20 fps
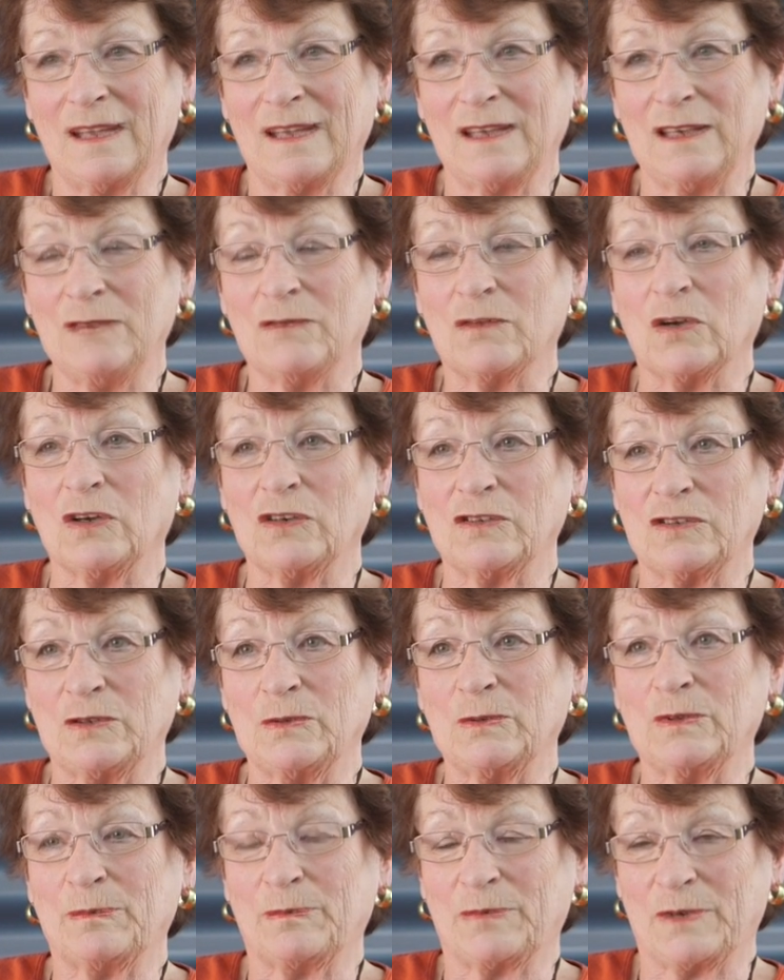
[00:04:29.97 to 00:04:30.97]
You've got
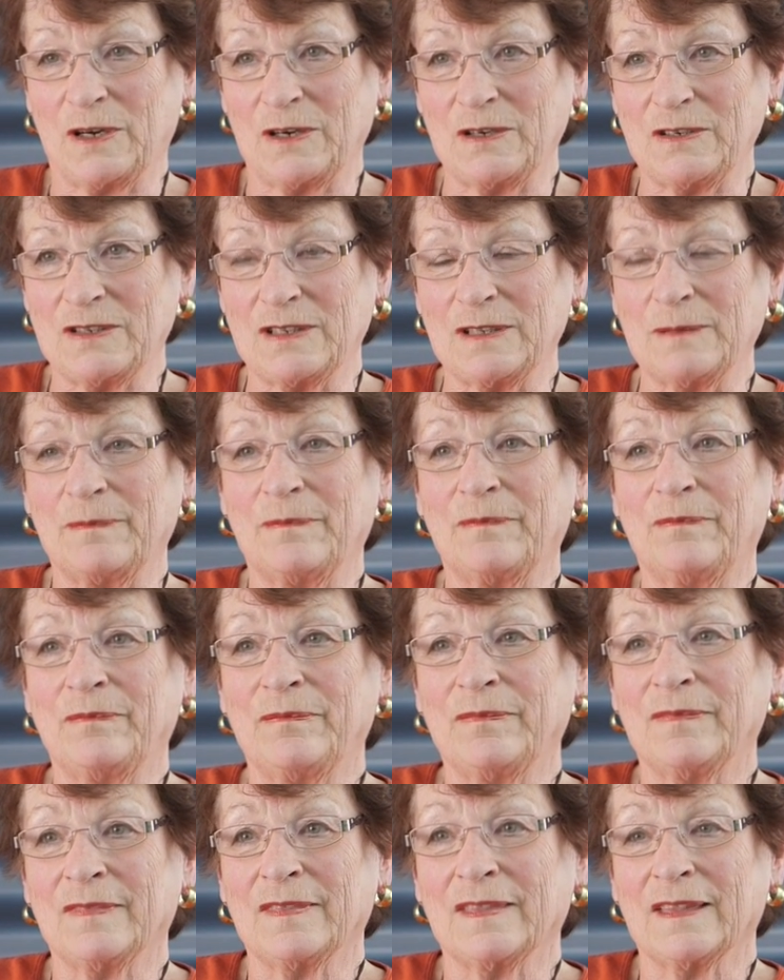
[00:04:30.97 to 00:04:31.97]
to approach them
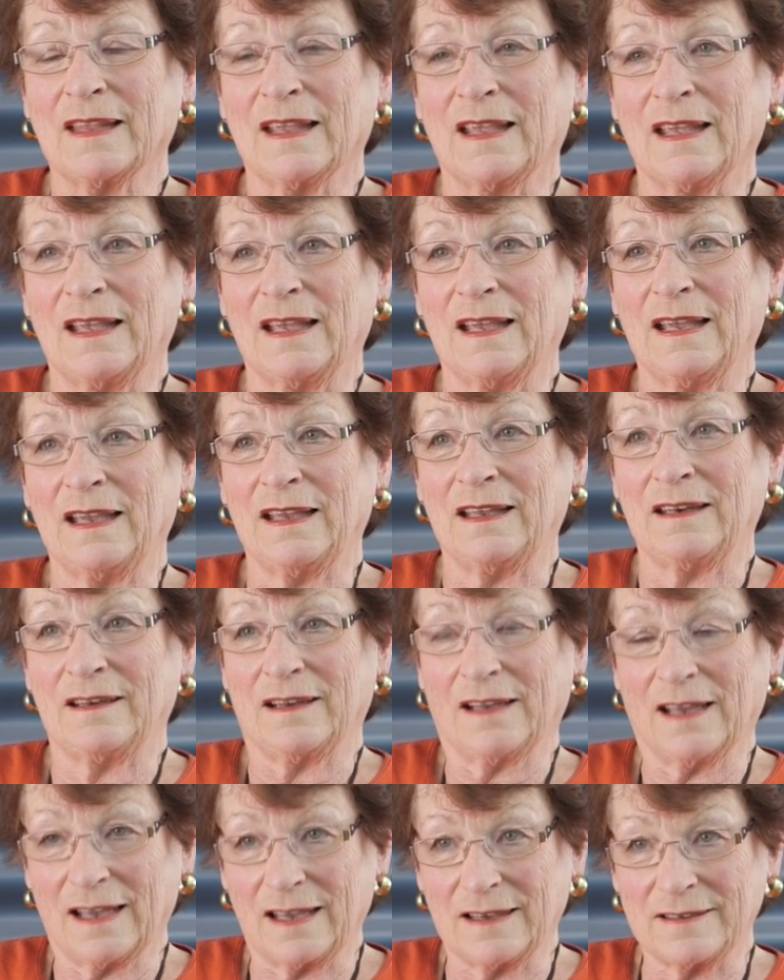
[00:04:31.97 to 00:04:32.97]
and
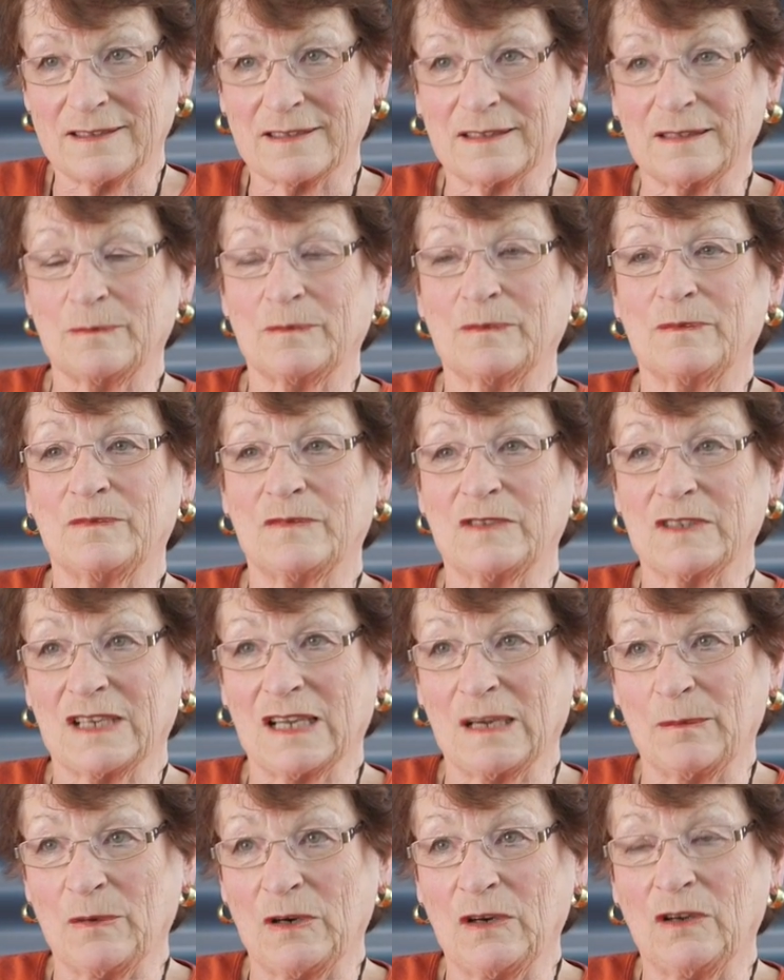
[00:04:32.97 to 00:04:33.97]
ask them to
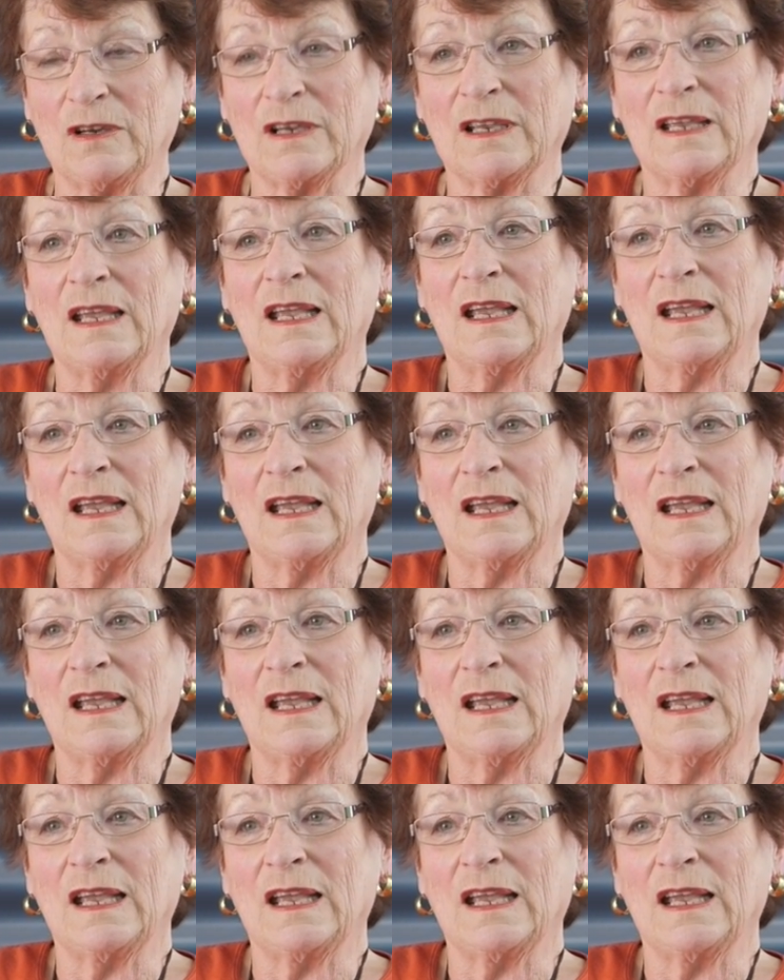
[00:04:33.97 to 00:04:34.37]
come along